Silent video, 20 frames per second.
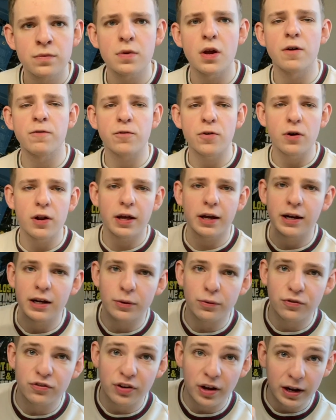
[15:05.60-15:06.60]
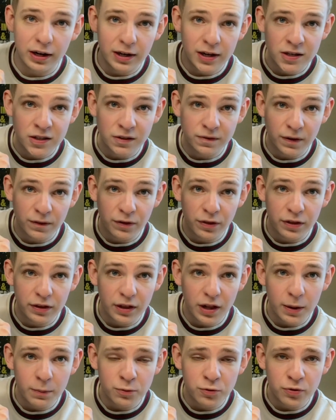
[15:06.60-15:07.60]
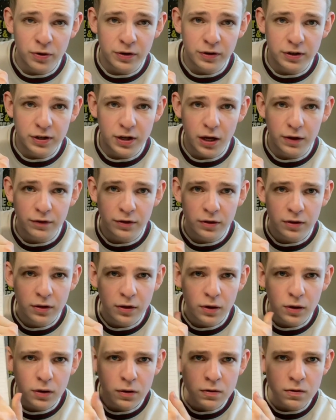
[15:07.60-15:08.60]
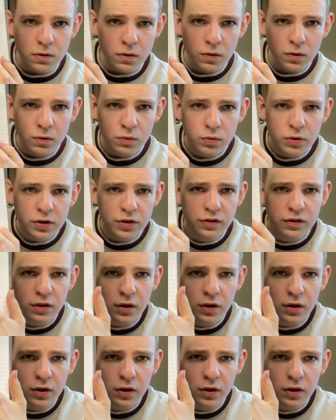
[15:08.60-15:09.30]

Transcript: I've got like a little checklist of everything that I'm trying to cover. Oh, what does